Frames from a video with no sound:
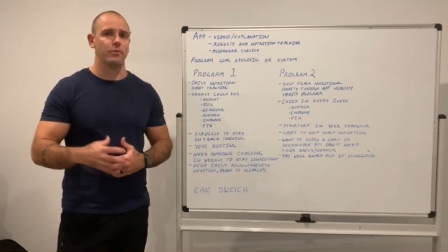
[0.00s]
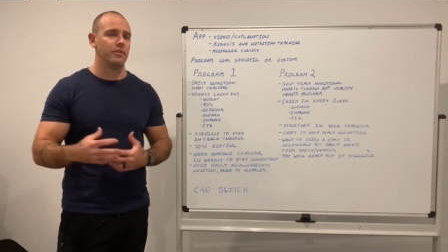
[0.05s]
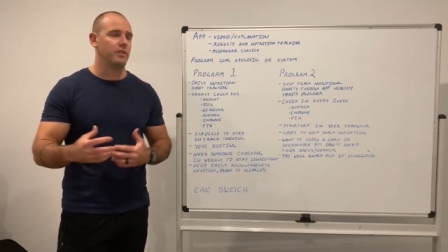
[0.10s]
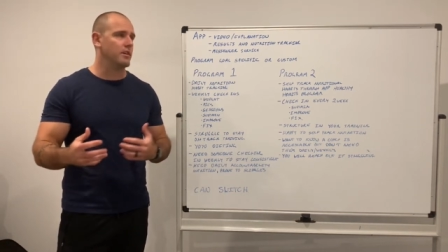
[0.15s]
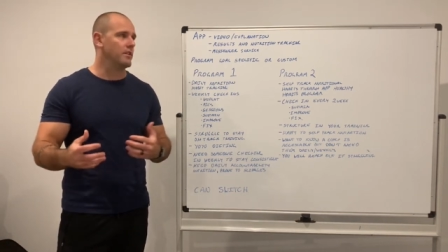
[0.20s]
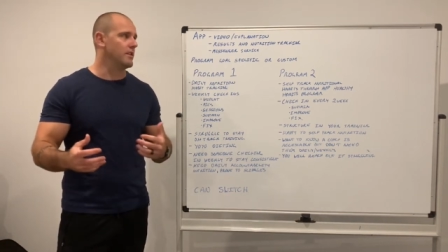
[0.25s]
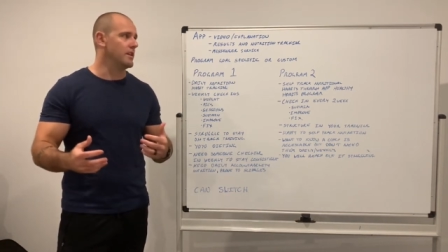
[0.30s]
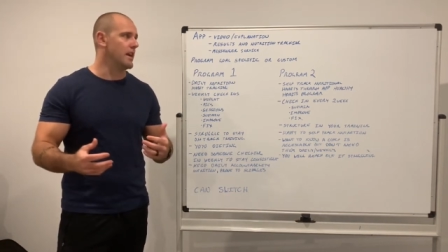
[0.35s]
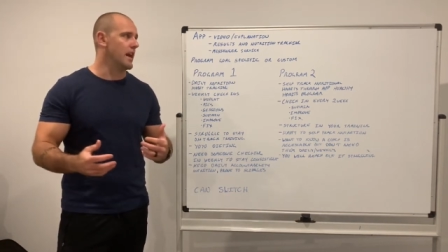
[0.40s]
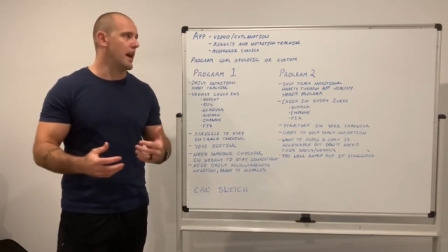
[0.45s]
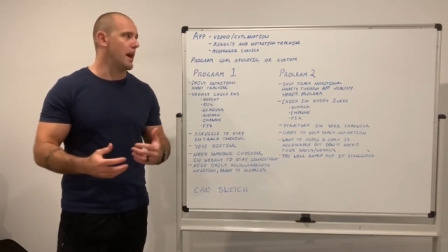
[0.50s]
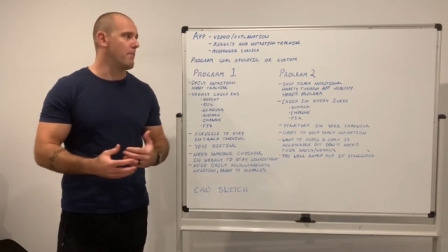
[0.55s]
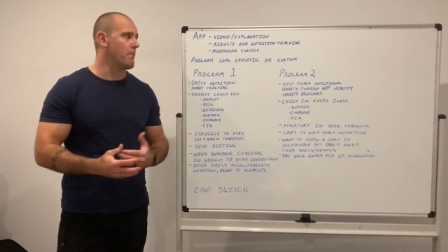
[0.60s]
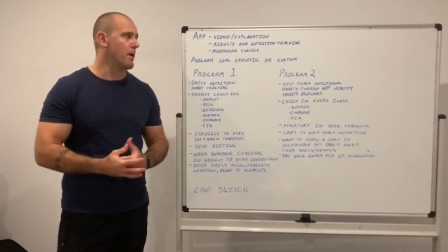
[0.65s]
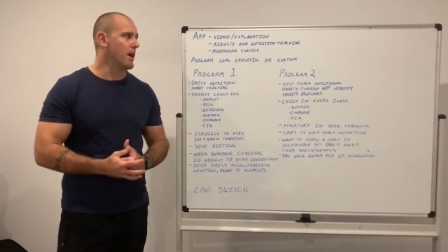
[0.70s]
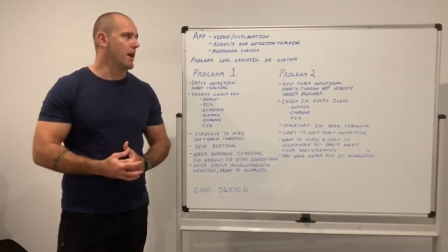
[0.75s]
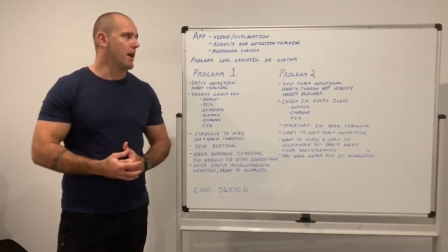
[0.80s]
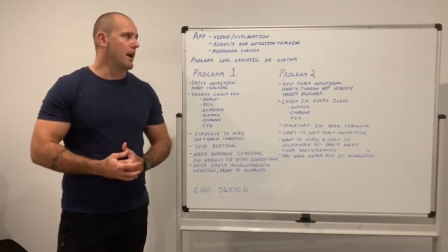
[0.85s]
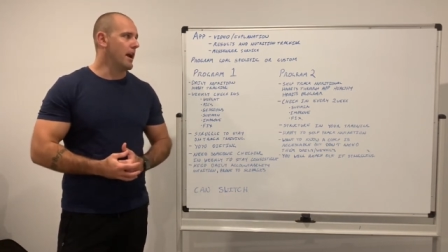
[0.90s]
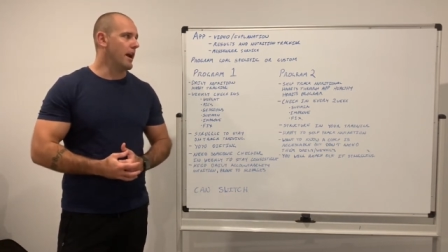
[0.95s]
within the
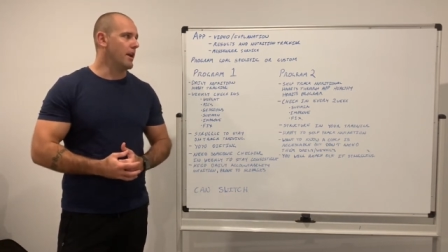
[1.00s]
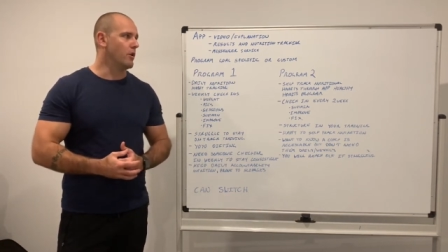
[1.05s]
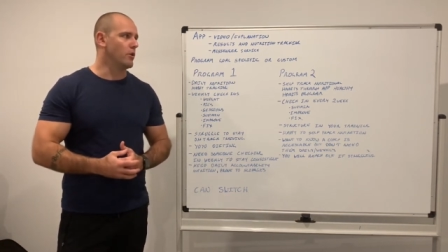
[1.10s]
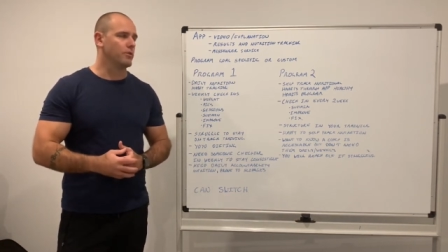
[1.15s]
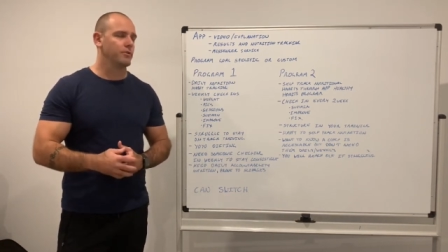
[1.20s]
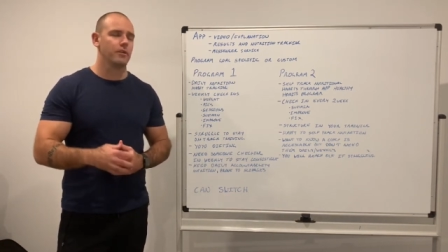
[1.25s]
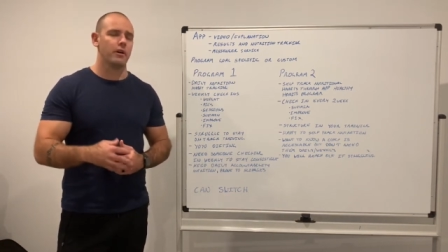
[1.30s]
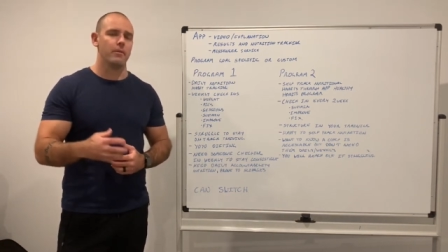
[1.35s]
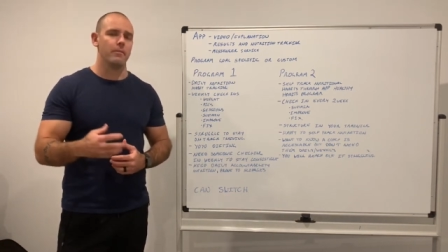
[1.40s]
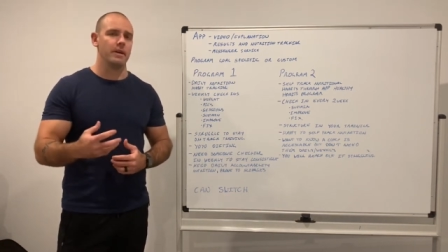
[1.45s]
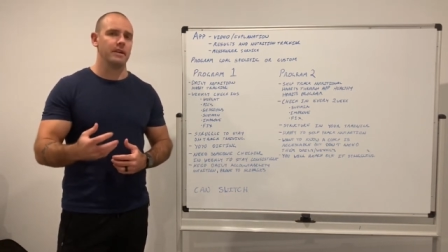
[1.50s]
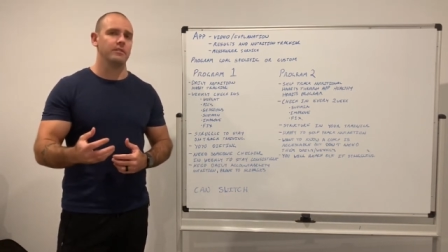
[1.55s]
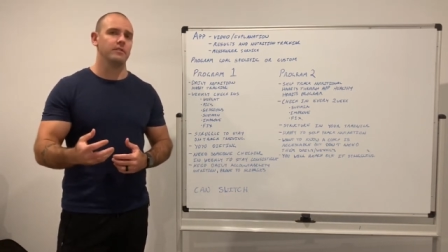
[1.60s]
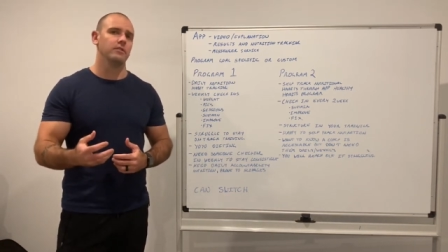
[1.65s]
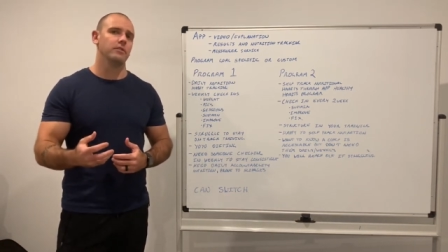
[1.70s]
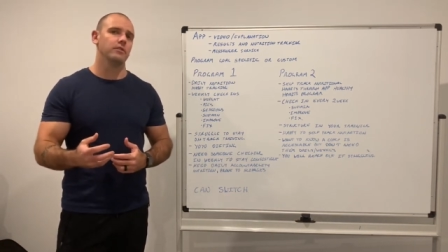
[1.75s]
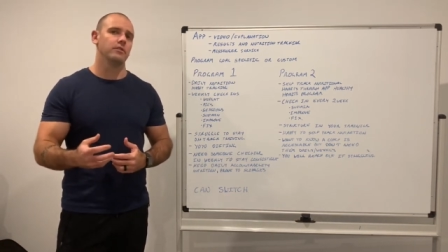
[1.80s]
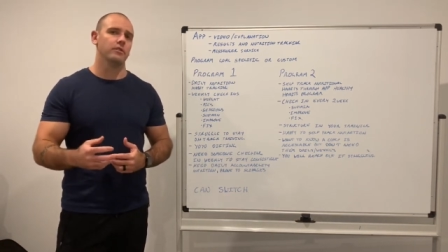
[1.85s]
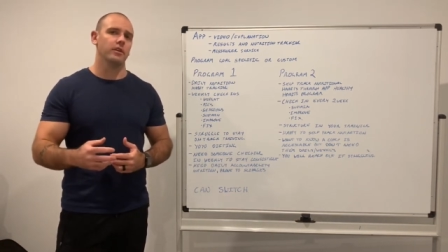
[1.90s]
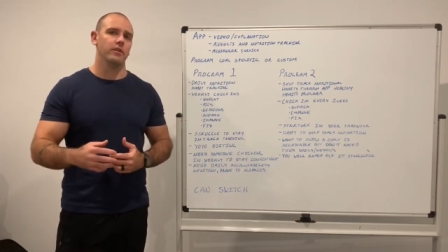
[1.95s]
app, and also a
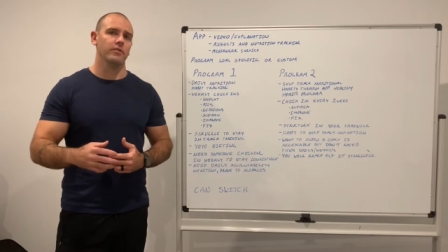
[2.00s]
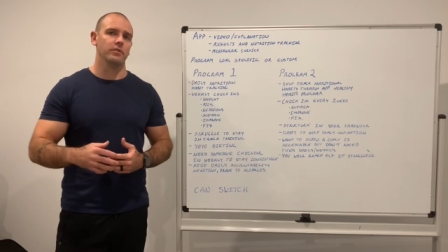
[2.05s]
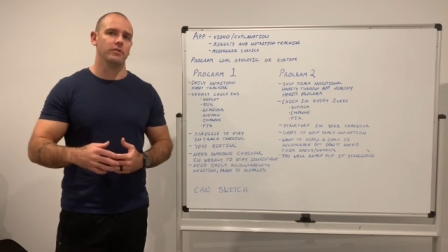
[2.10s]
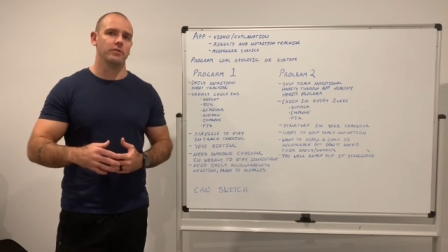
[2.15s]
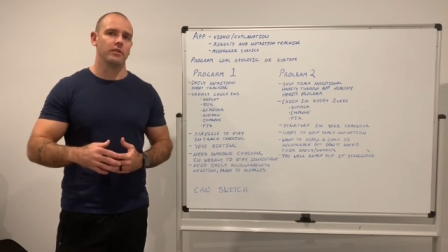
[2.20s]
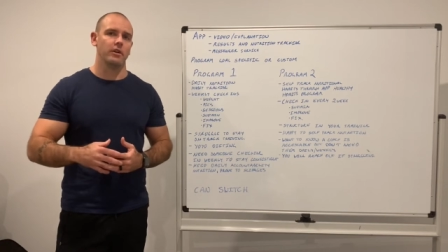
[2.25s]
messenger service.